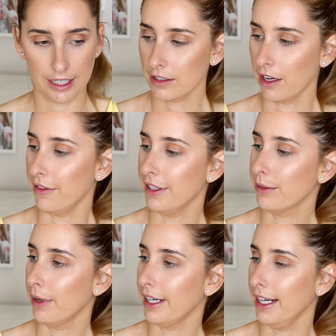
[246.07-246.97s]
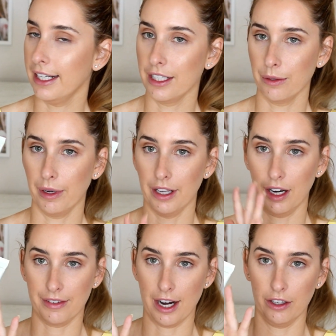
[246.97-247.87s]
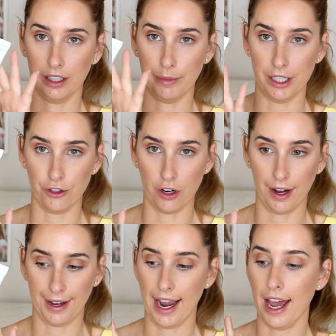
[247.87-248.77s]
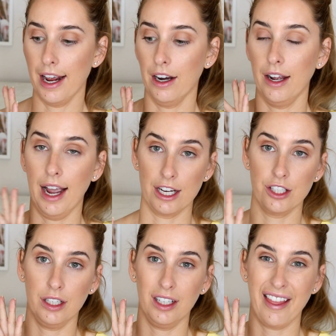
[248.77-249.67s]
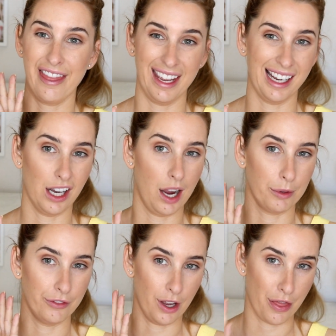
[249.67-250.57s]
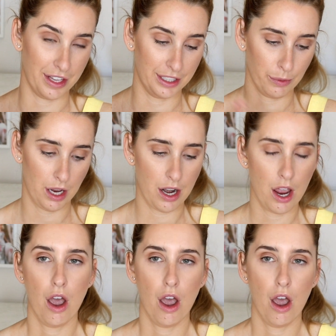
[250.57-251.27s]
So this one here is the one that I've currently been trying out, and I actually think I prefer this one